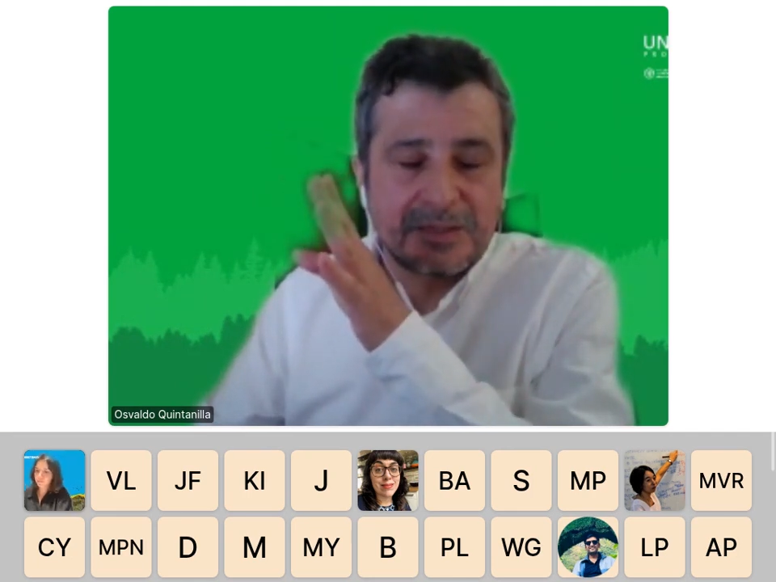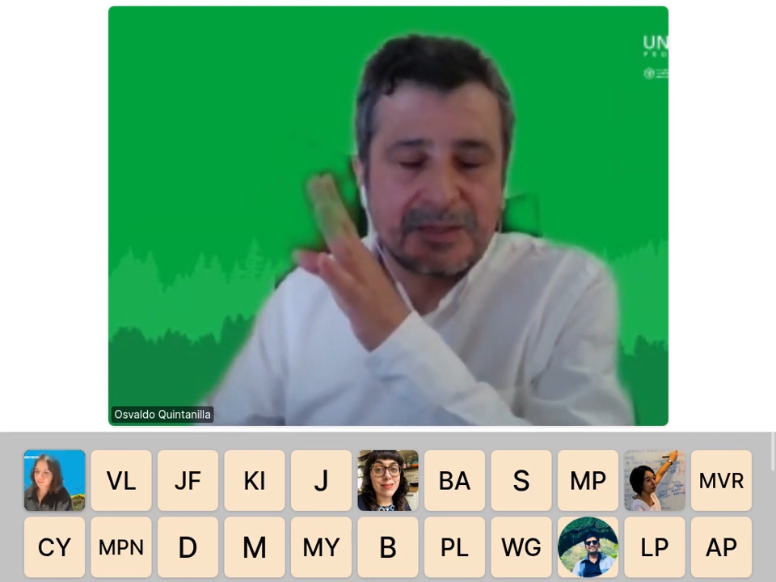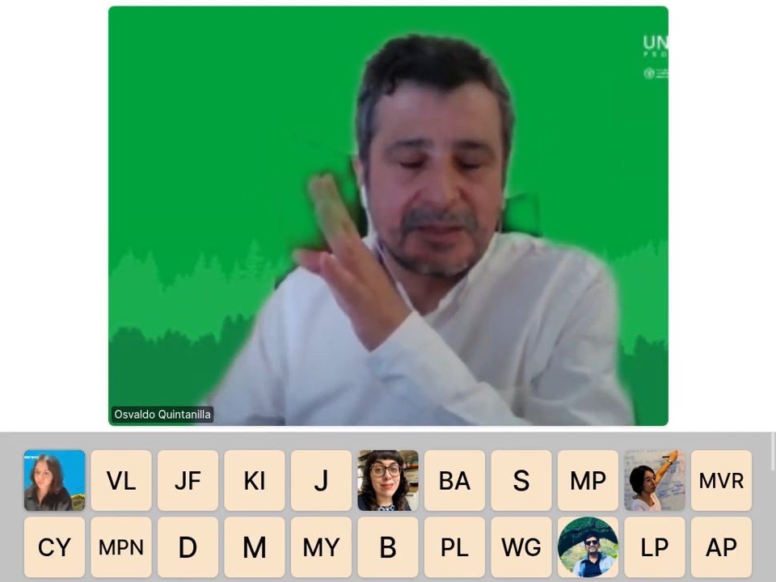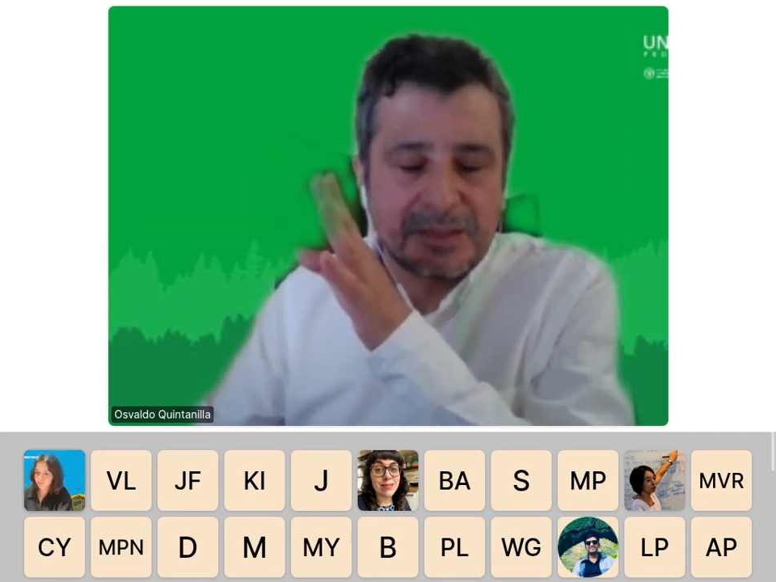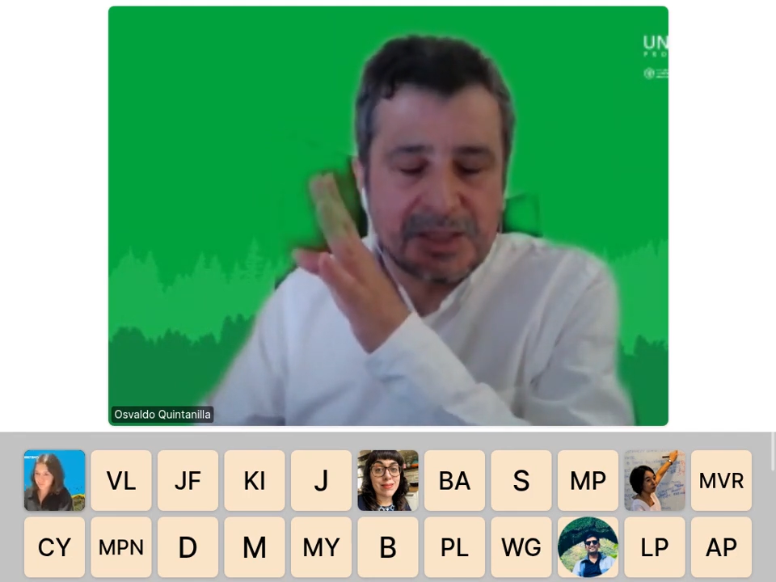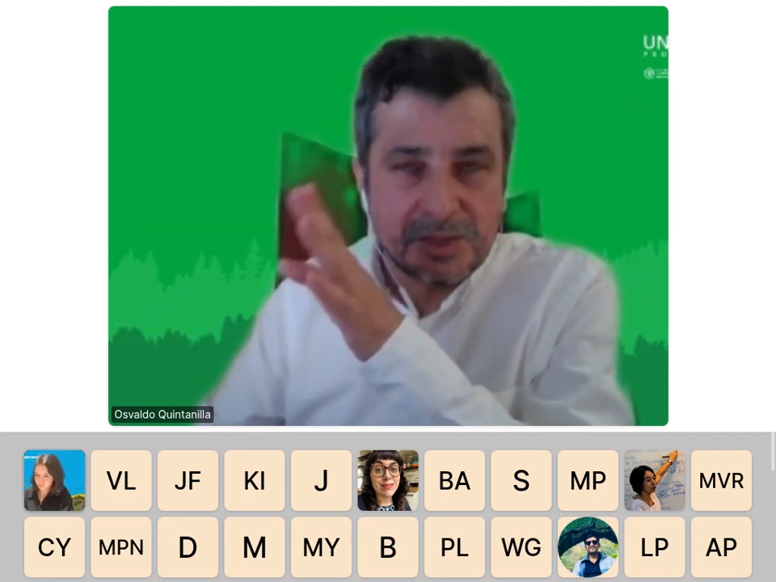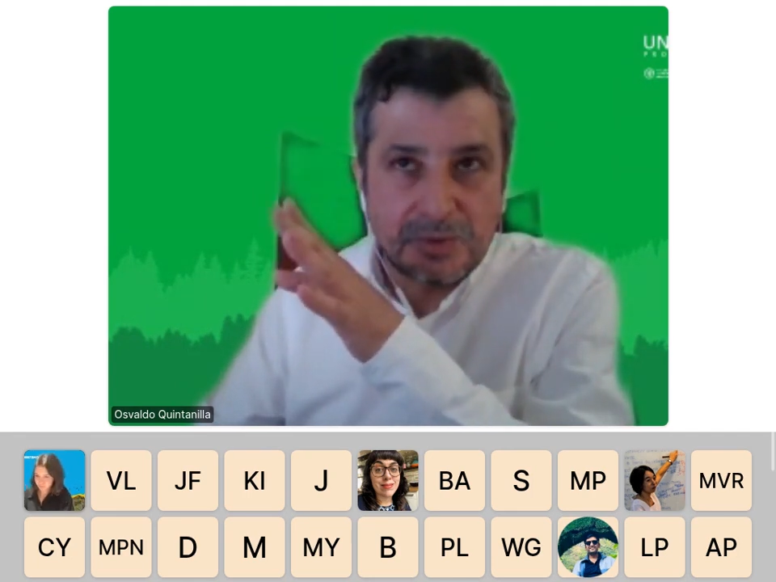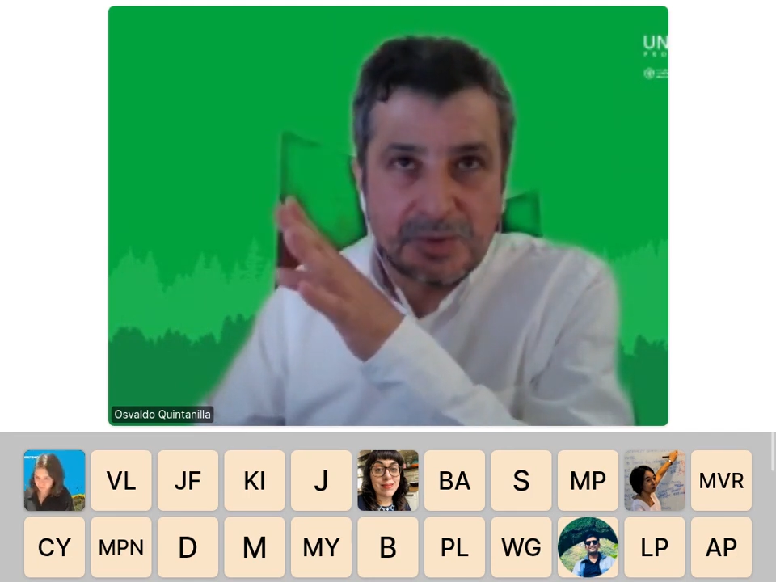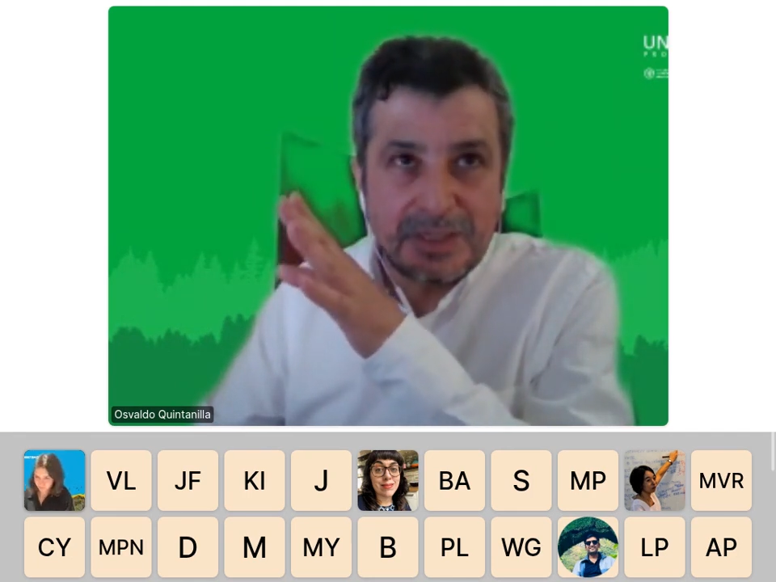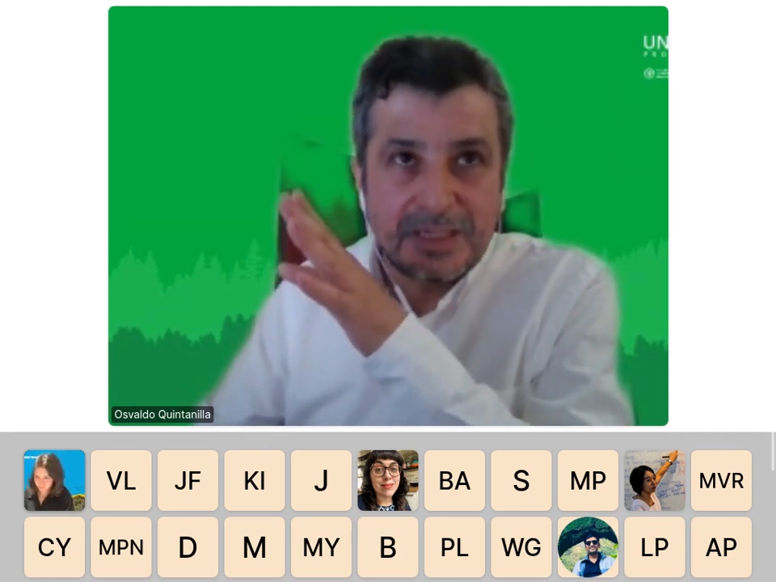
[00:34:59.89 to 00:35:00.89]
learning
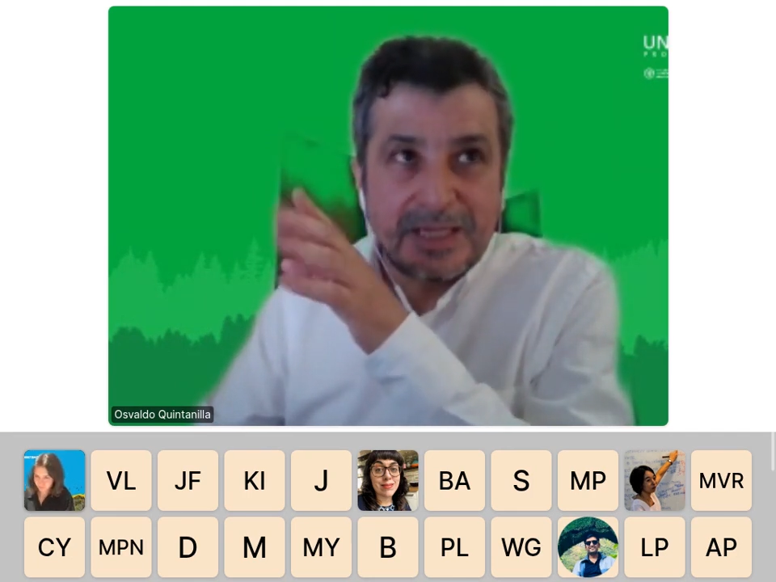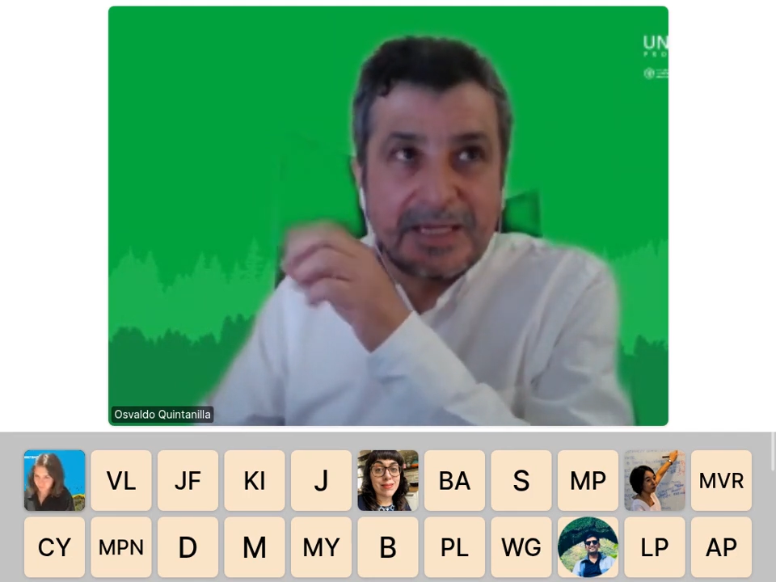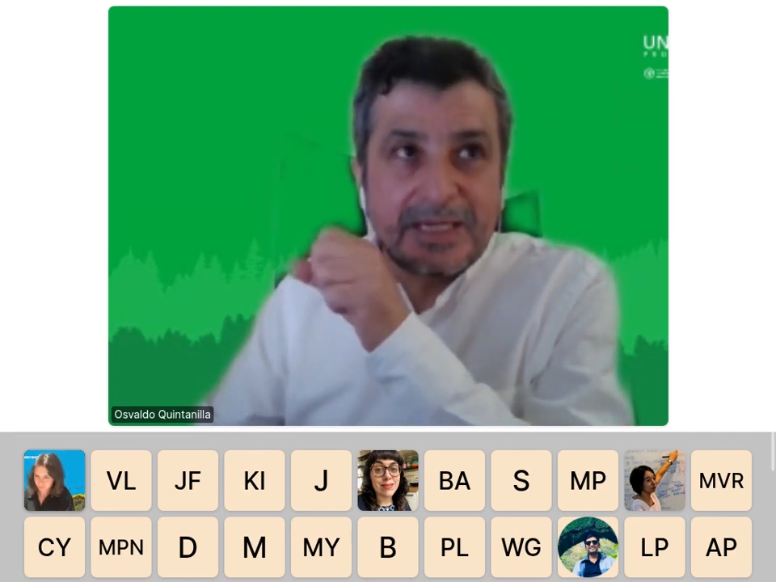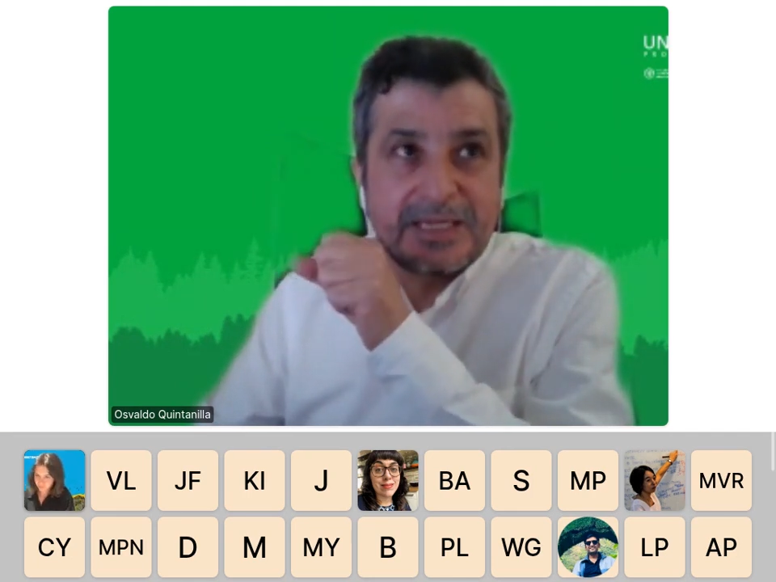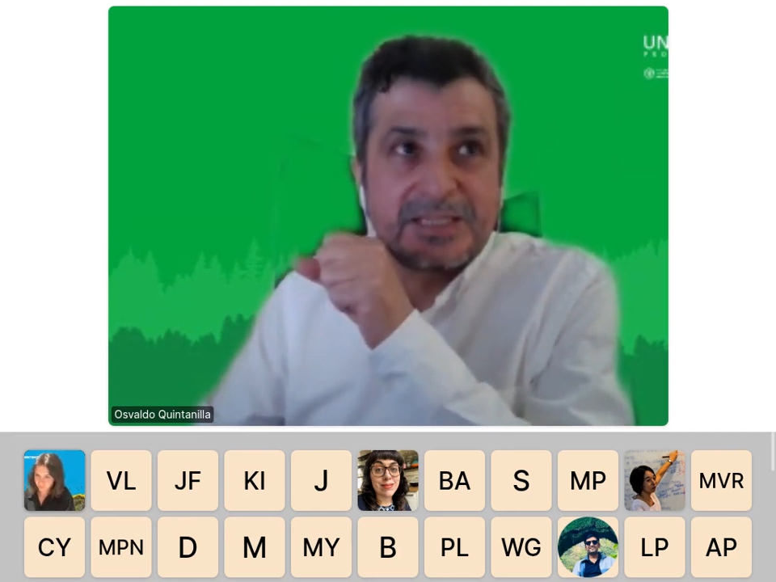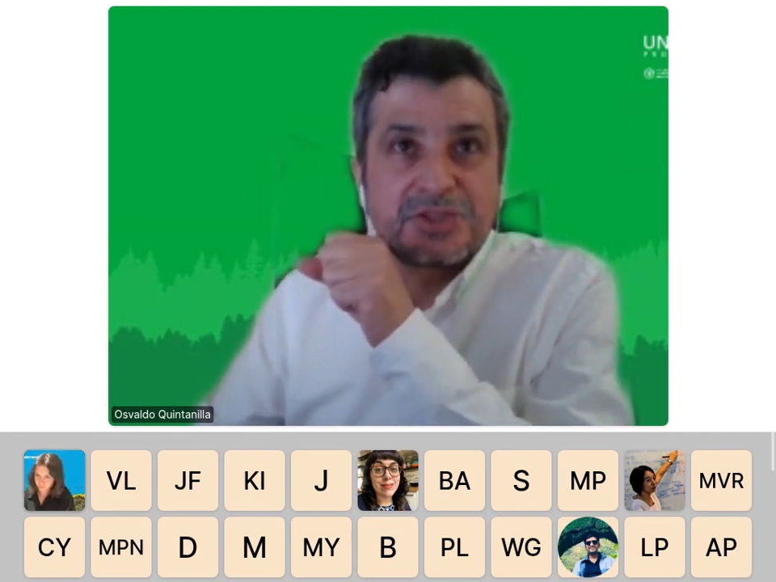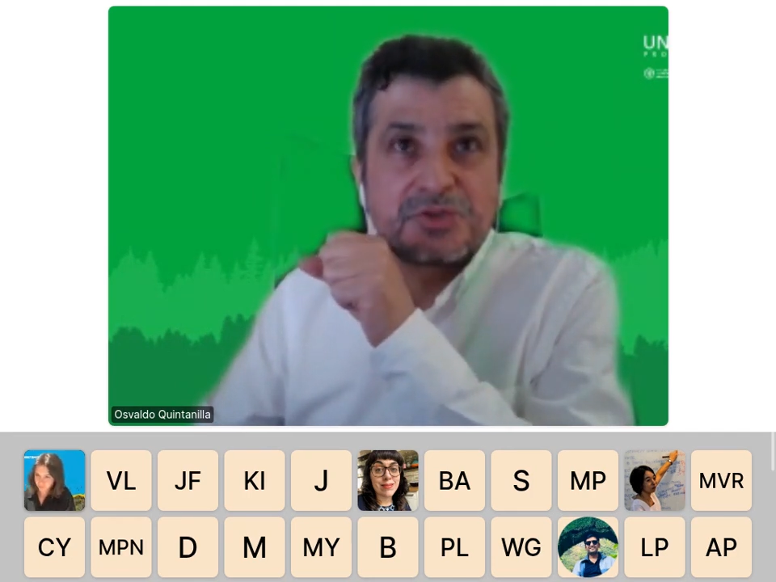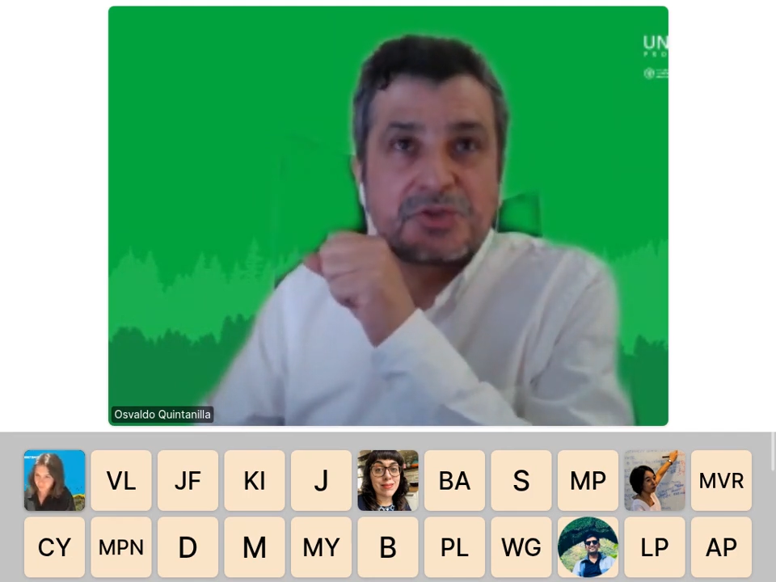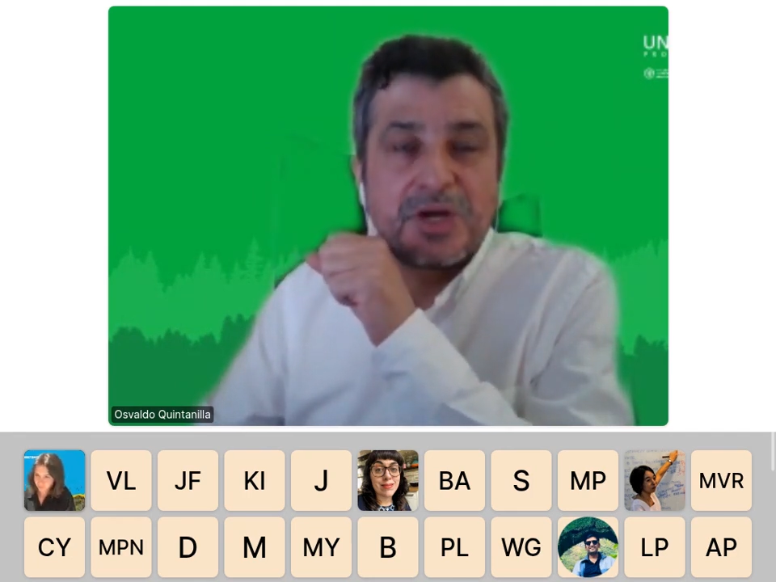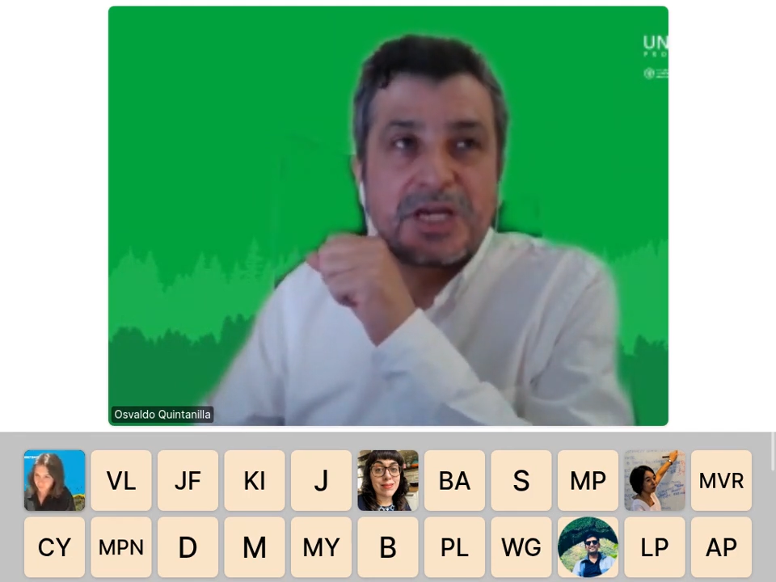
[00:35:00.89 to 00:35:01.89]
journal is to
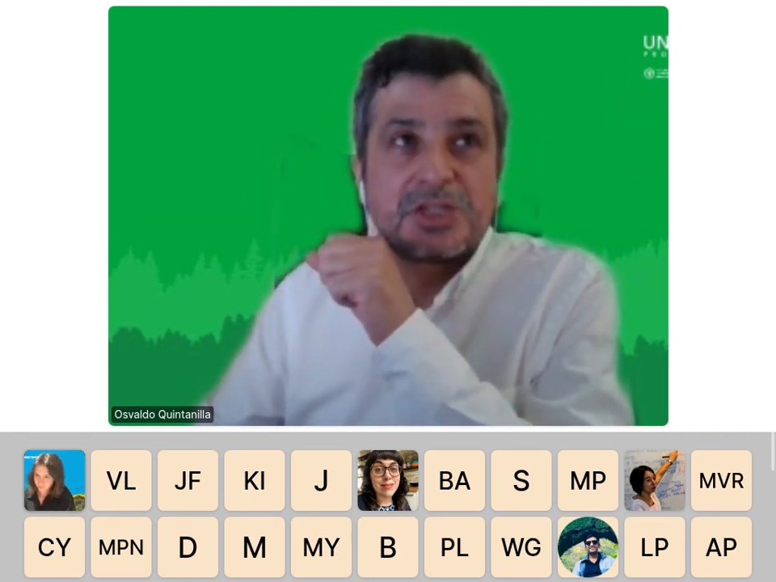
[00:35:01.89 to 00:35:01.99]
try